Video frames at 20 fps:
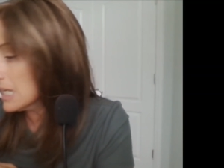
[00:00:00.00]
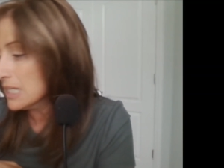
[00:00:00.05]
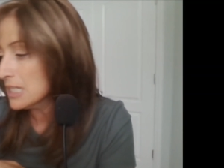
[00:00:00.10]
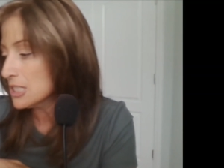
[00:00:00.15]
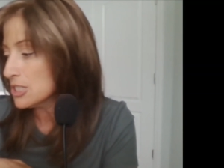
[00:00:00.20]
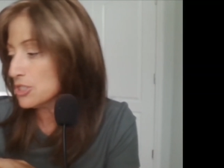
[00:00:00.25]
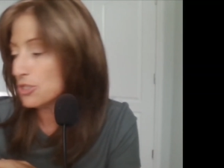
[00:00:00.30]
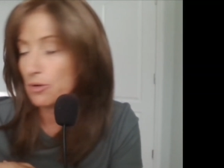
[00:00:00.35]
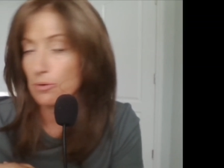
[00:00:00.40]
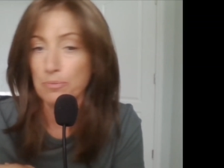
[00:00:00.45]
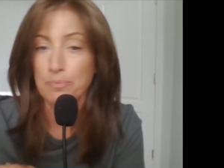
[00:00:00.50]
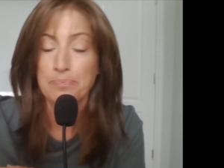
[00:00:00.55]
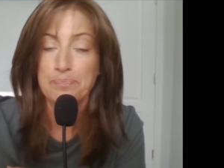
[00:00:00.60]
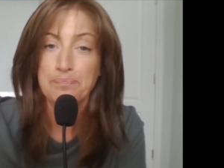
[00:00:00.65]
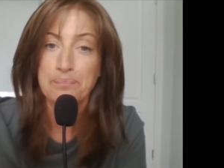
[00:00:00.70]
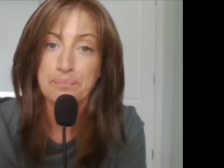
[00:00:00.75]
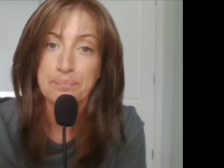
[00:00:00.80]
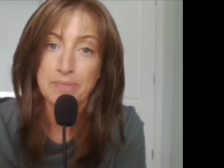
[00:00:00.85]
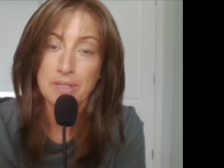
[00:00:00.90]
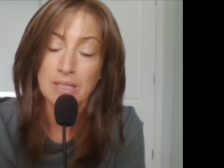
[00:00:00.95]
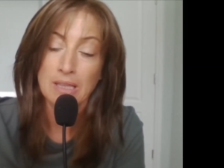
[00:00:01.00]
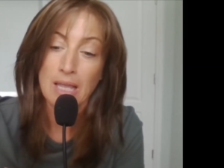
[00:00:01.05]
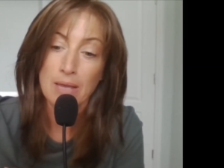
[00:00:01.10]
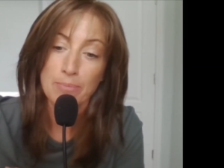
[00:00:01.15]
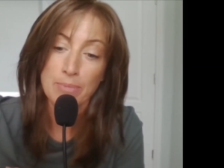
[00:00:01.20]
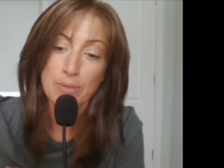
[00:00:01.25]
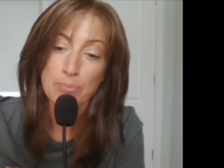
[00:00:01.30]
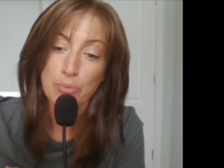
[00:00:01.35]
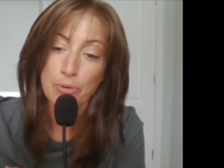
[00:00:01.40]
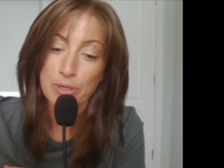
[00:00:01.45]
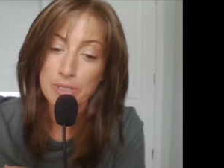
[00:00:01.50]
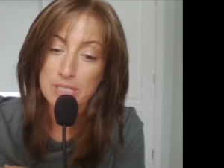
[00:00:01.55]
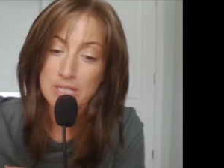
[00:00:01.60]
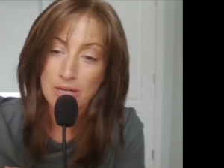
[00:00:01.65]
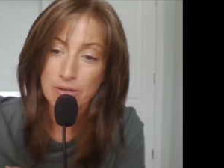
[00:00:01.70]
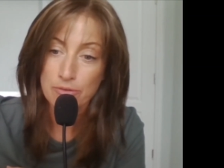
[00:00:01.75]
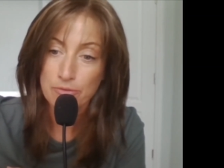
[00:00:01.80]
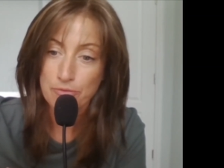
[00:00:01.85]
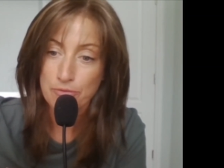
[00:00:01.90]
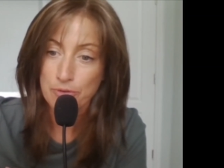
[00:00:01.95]
So let me point
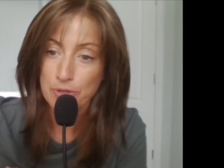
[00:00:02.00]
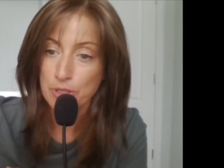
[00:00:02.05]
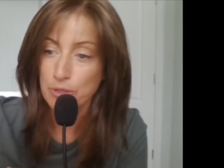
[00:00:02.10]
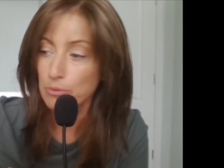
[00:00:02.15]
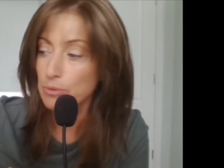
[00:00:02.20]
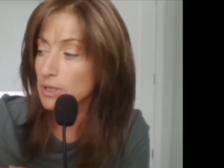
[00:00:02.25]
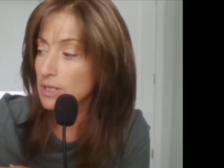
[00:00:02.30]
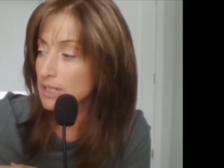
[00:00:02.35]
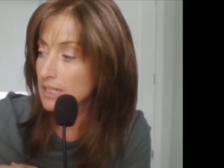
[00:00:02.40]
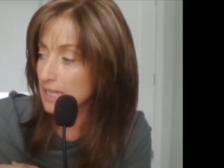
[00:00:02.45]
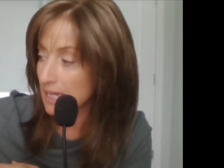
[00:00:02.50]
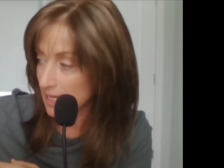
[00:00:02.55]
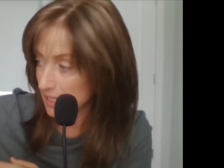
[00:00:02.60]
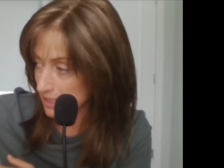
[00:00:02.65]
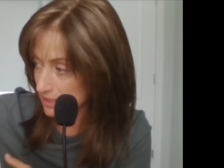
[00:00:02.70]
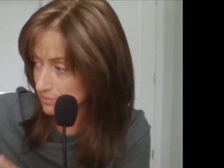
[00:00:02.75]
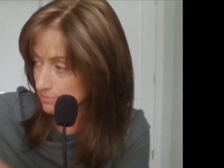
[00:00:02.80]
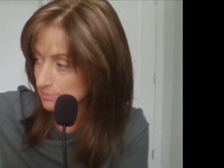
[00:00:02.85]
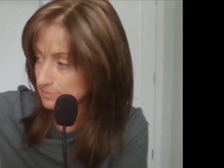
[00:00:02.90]
out for you again